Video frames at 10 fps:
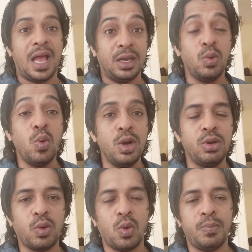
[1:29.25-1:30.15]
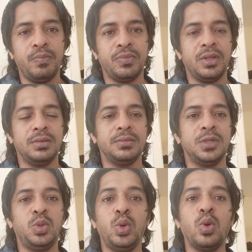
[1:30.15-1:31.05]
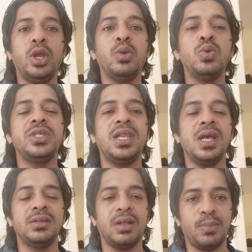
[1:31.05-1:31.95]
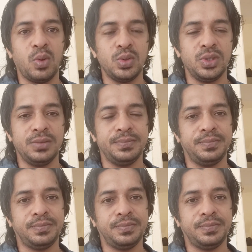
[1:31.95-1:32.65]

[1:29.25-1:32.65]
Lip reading: and Google Chrome. Do not use any other browser.